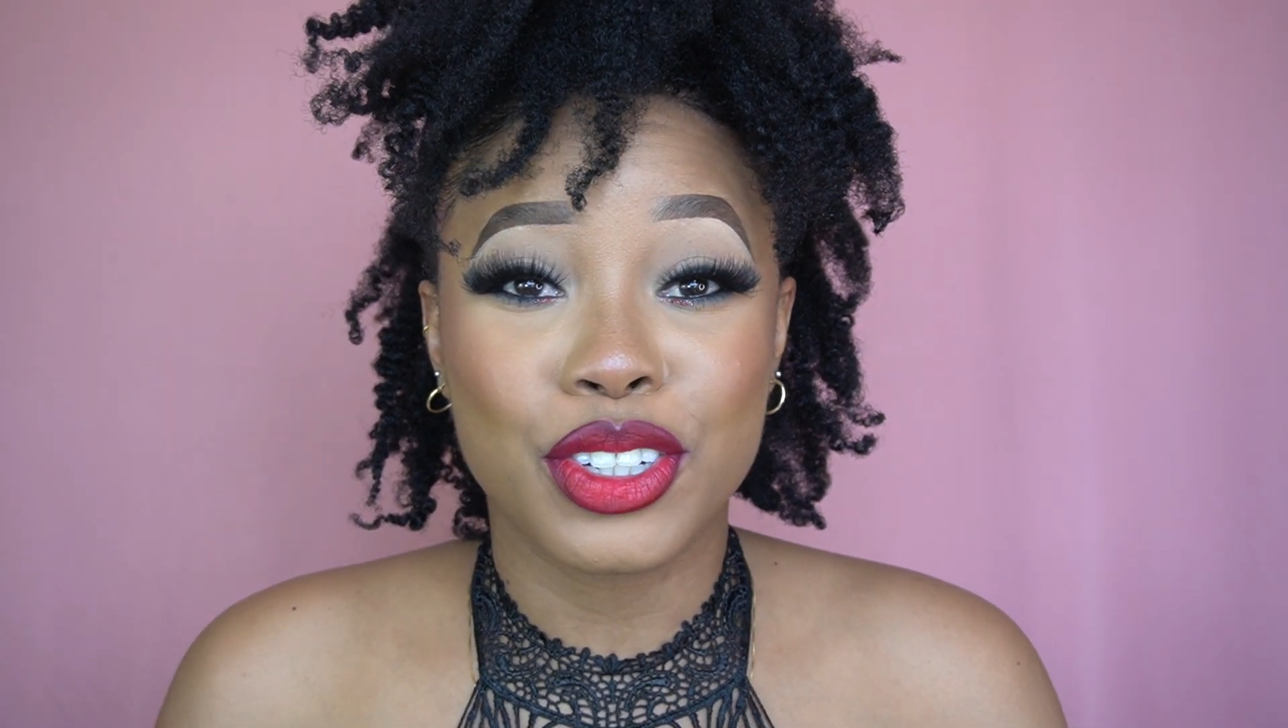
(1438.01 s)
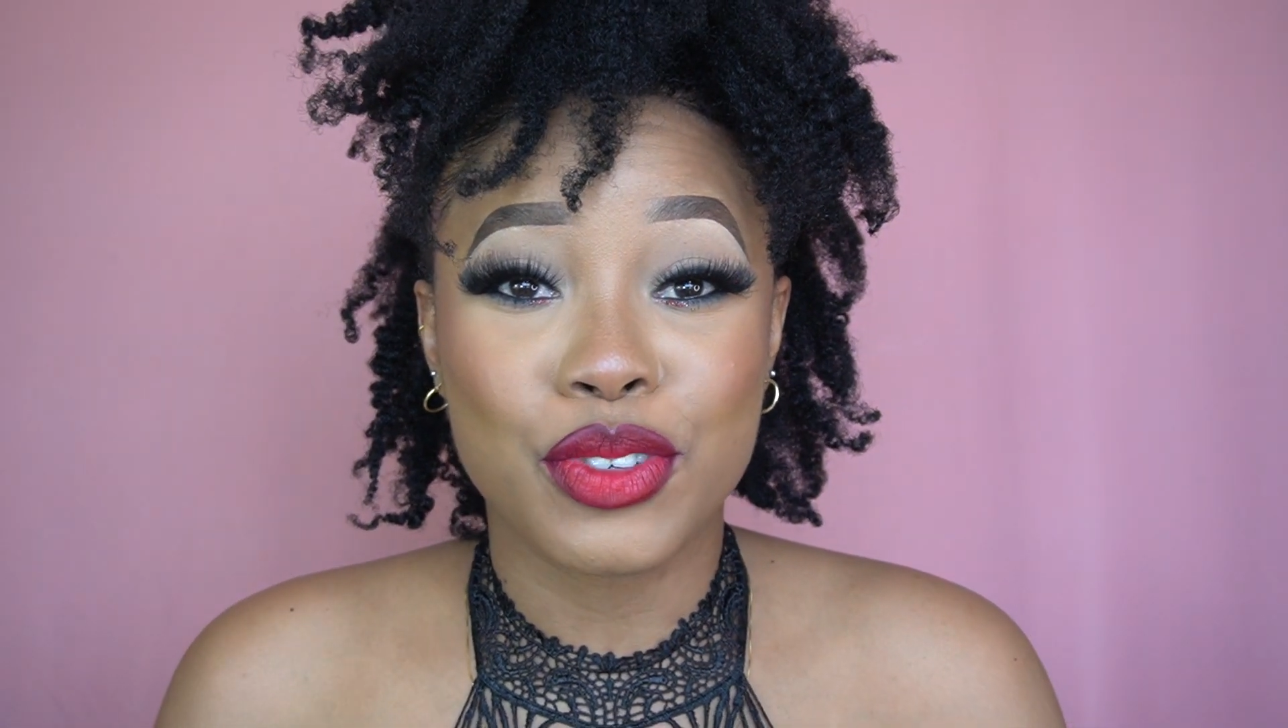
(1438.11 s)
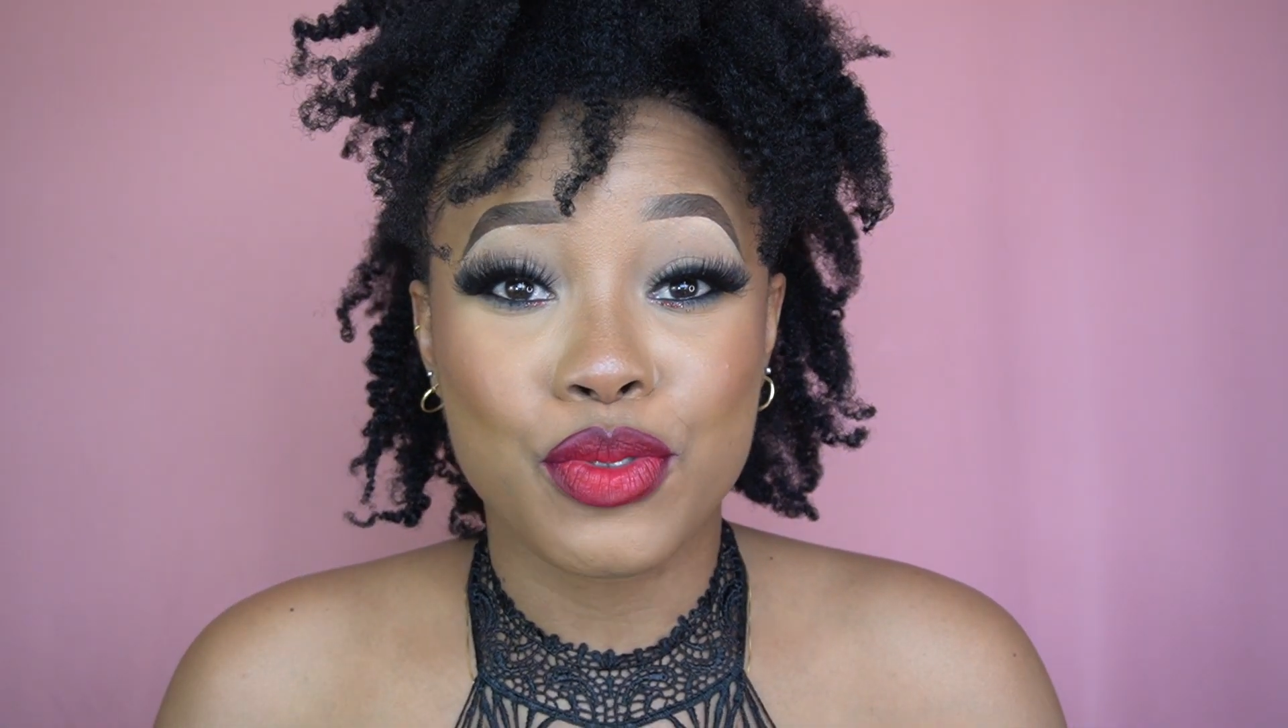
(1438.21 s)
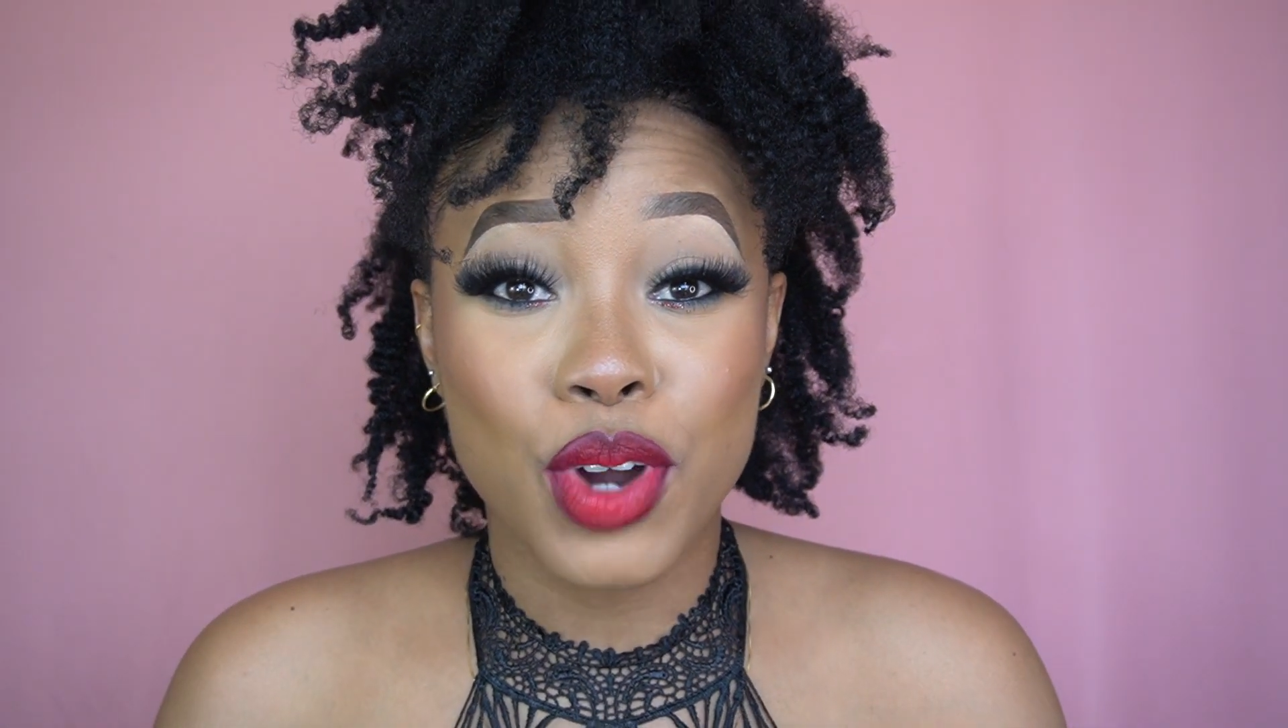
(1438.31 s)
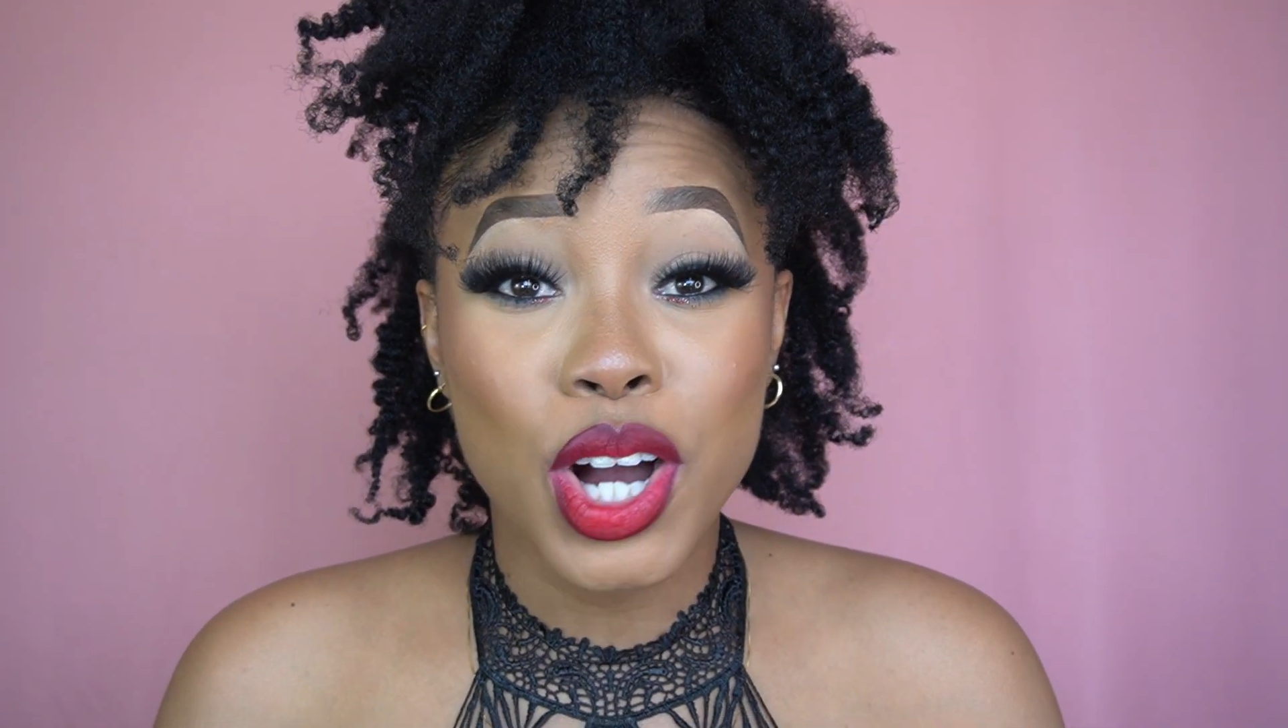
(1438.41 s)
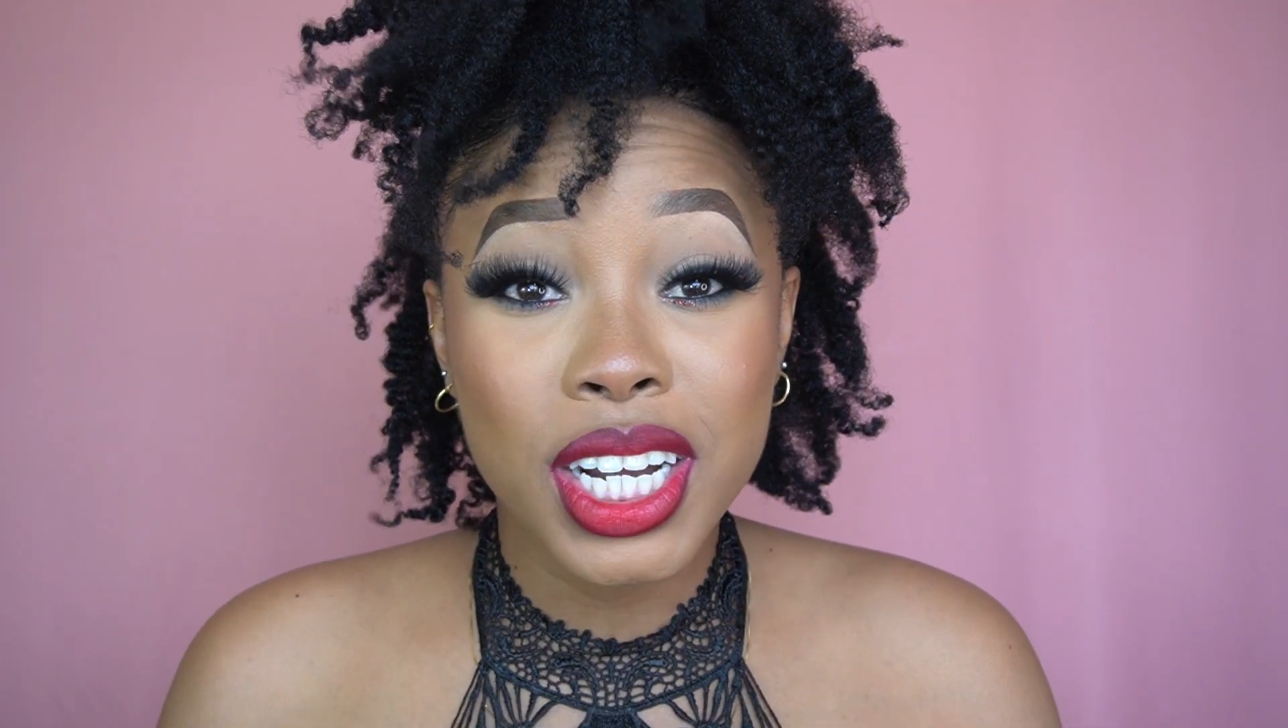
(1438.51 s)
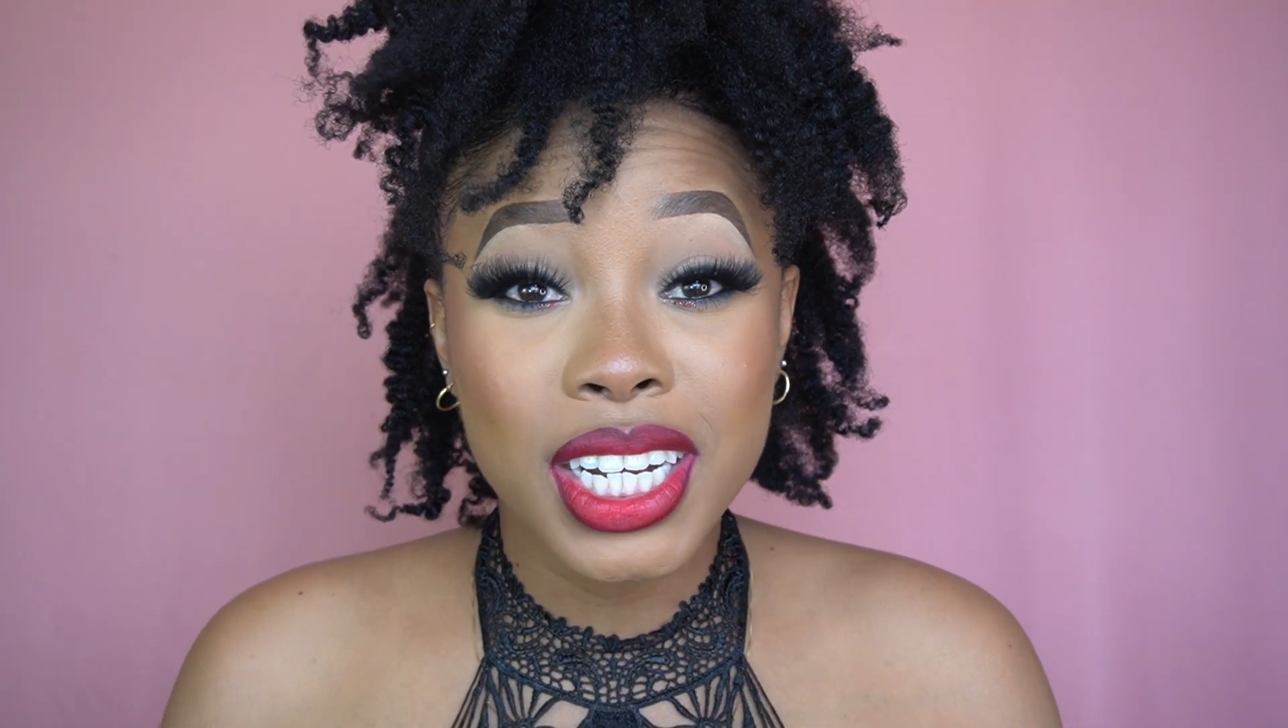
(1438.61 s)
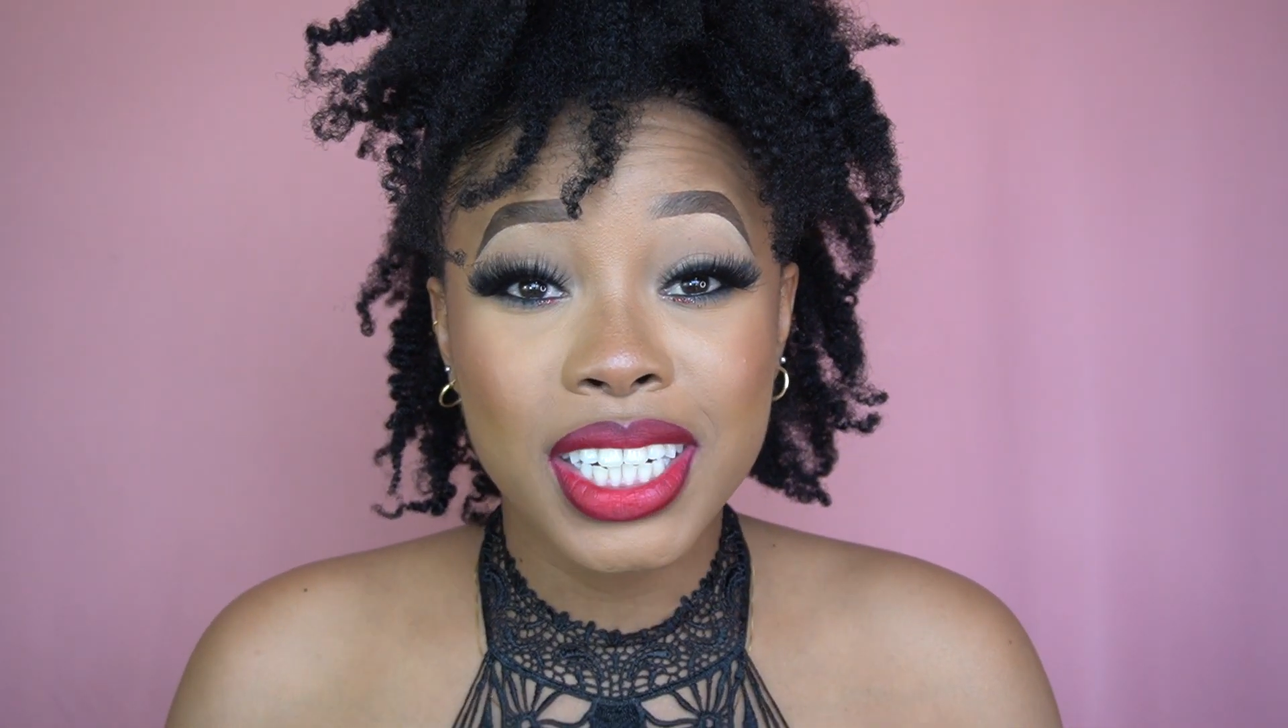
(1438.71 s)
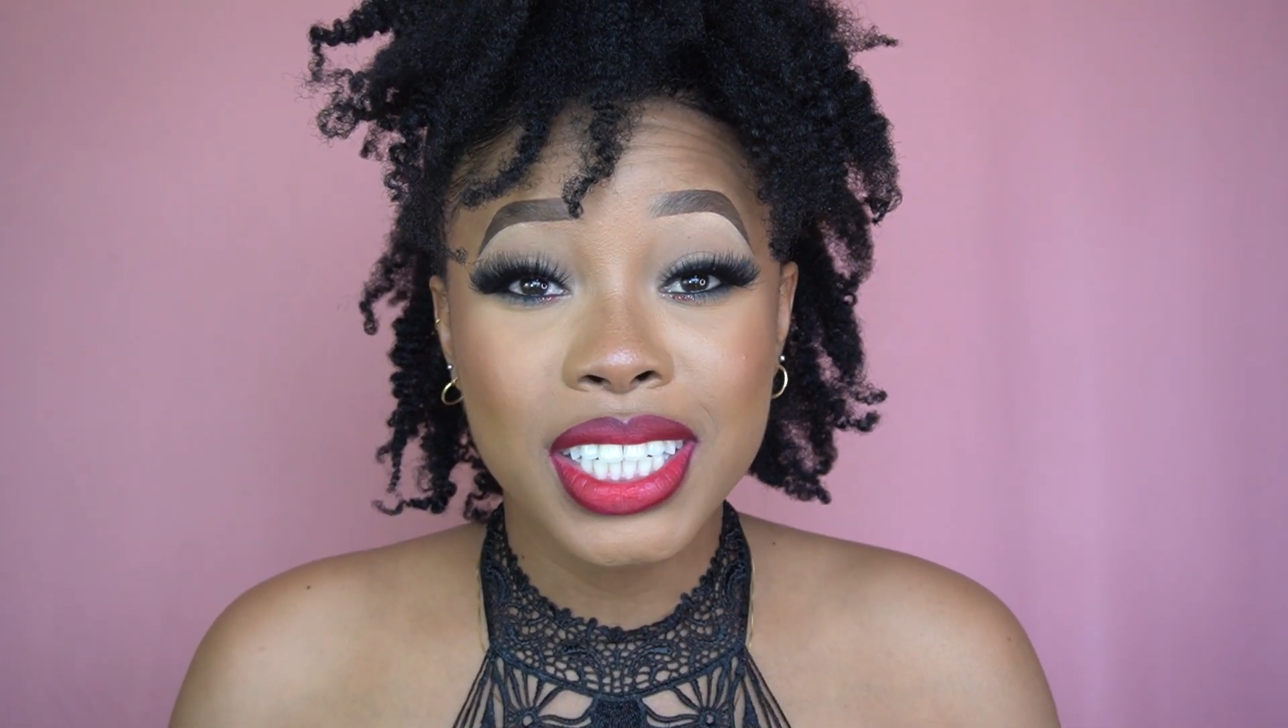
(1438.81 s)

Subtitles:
gonna rock?